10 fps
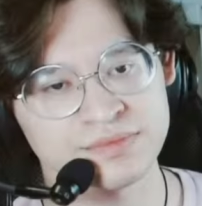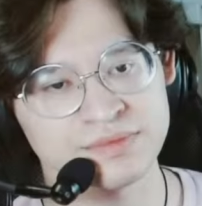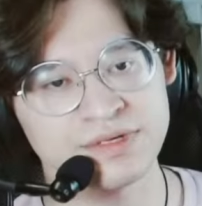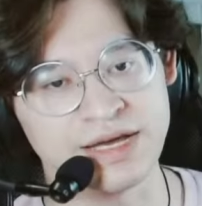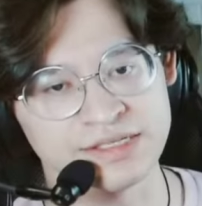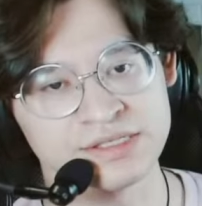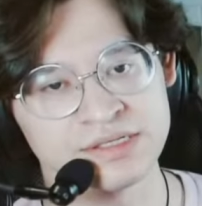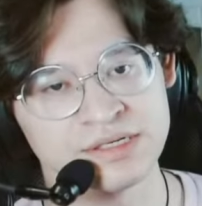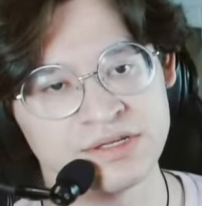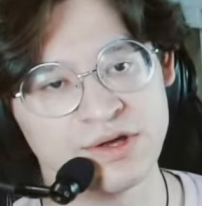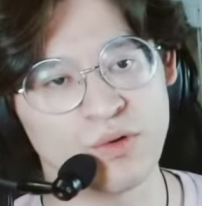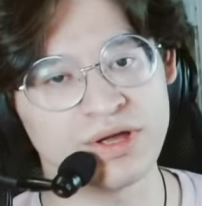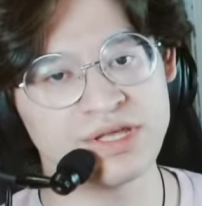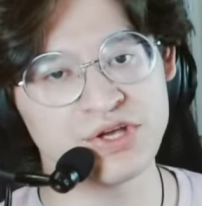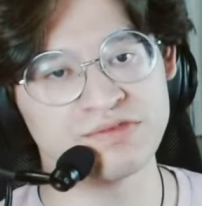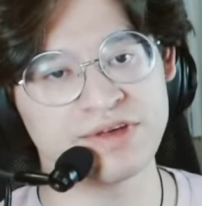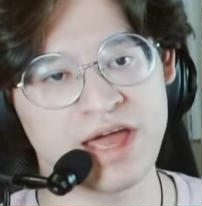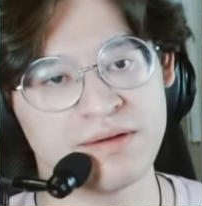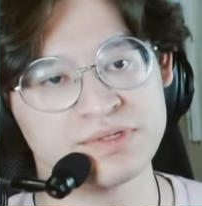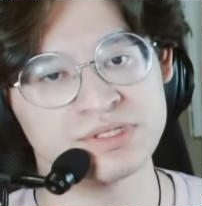Yes. The orientation of the
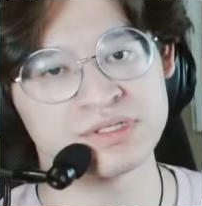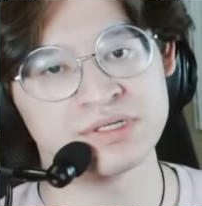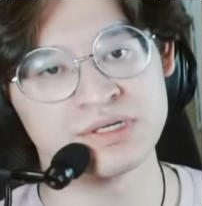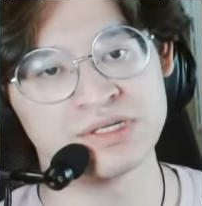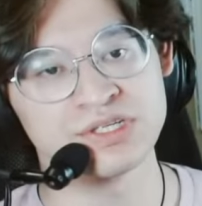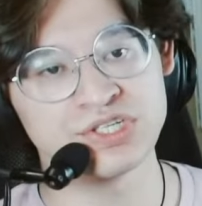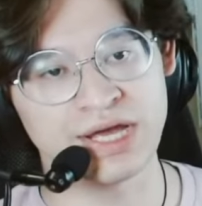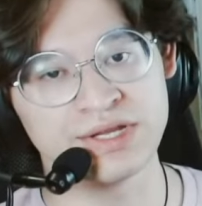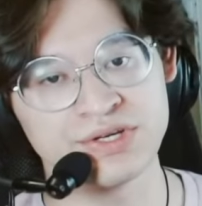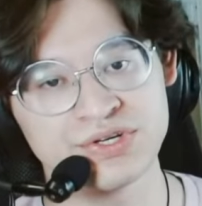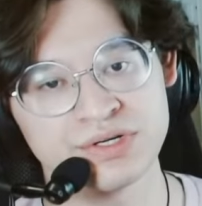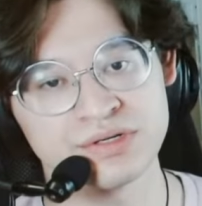games change.